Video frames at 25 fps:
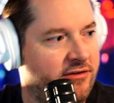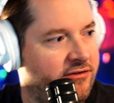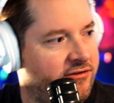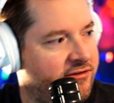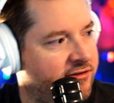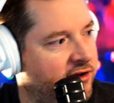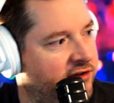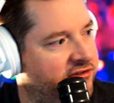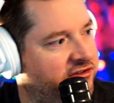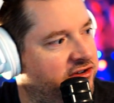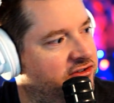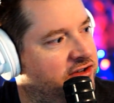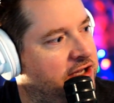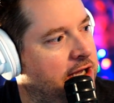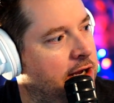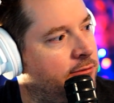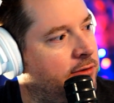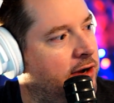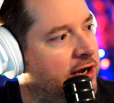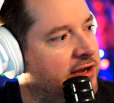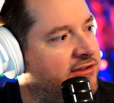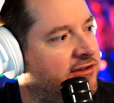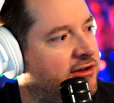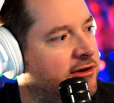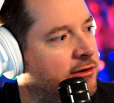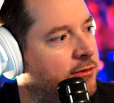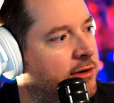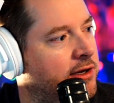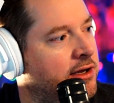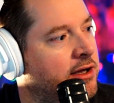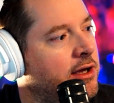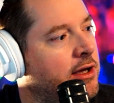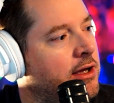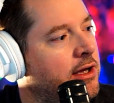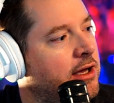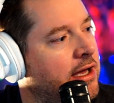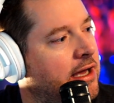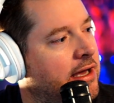So let's just get right to it
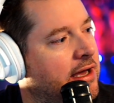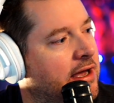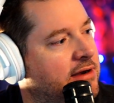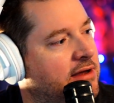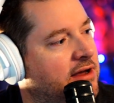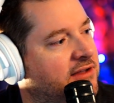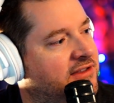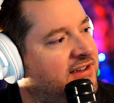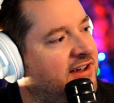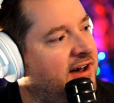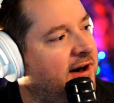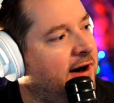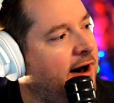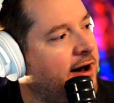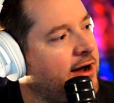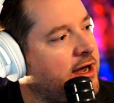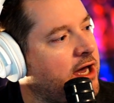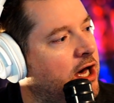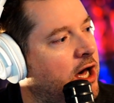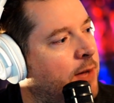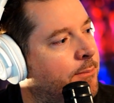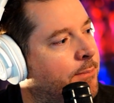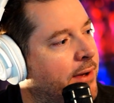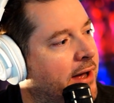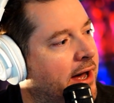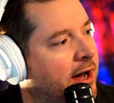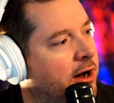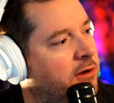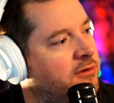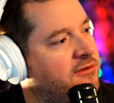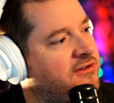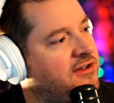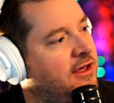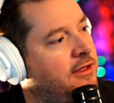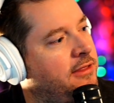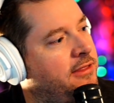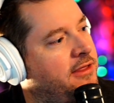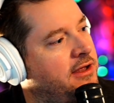and talk about
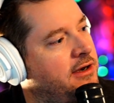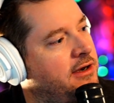the